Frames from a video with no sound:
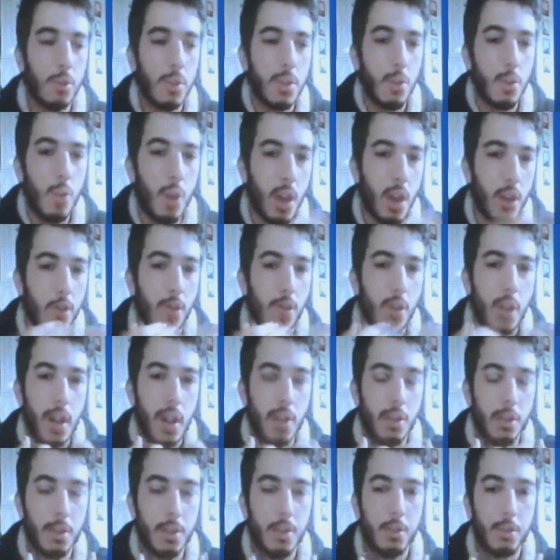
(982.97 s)
So it was a
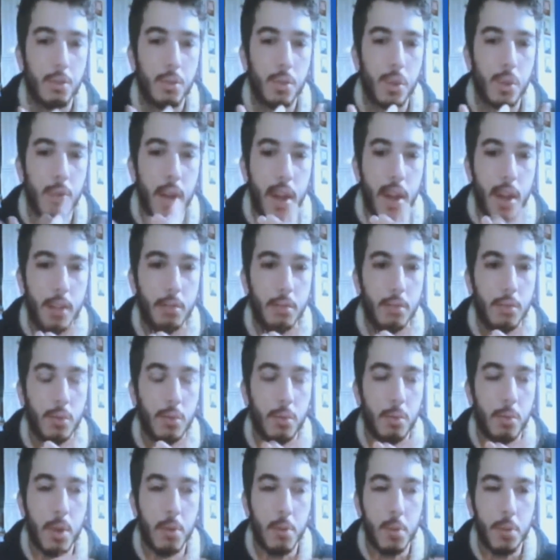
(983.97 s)
way for us also to
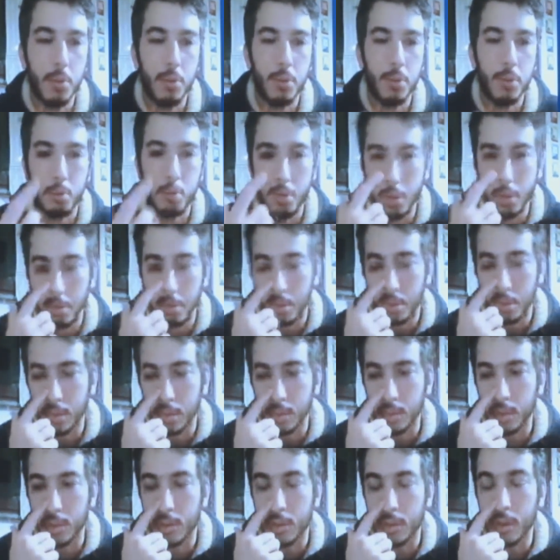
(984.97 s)
remember to
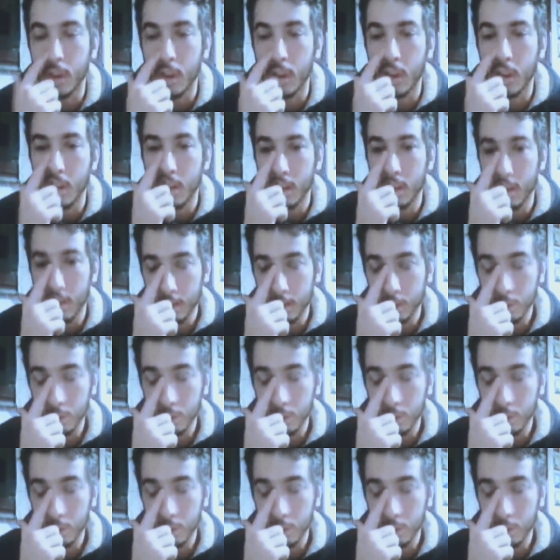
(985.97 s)
the people, you know,